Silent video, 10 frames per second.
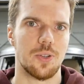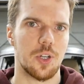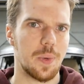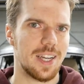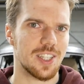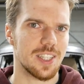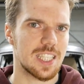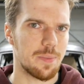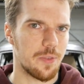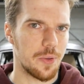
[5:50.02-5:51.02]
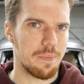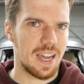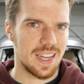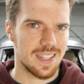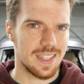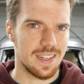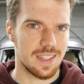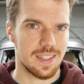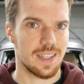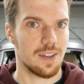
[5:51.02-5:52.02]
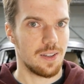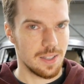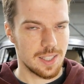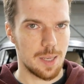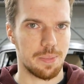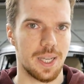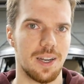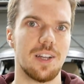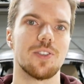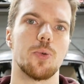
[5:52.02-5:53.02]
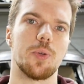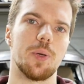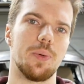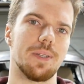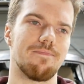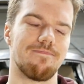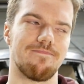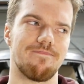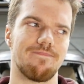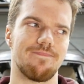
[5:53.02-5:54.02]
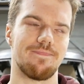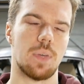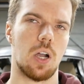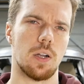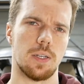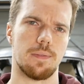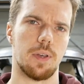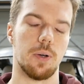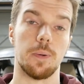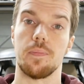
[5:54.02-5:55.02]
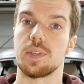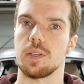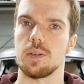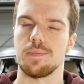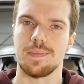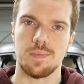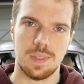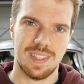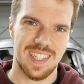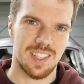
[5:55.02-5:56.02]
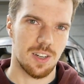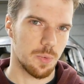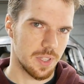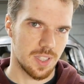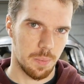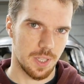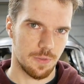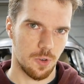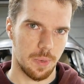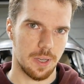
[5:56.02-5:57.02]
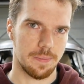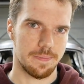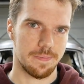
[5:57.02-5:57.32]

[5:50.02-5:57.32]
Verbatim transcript: you can imagine, some of the math needed to set all this up can also be a bit hard though. So let's start with the simplest formula.